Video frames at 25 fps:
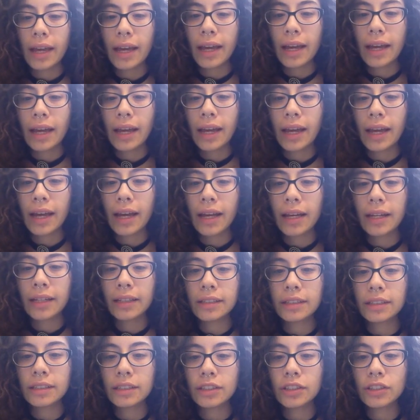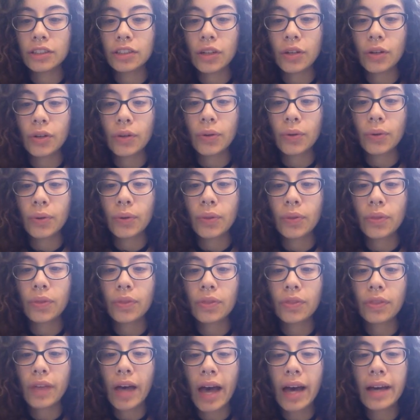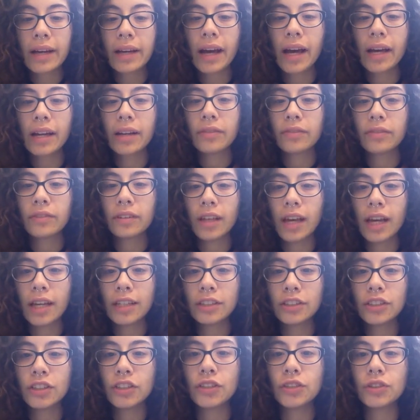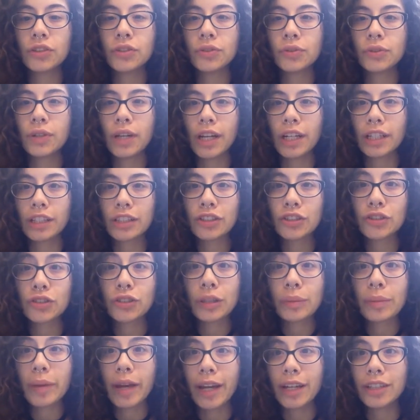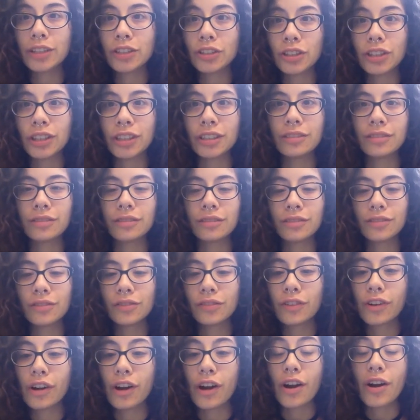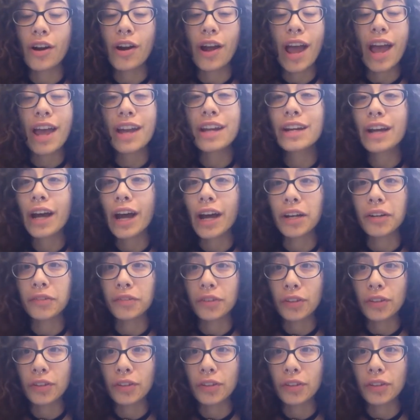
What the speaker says: and so that kind of led to an extreme hatred for any kind of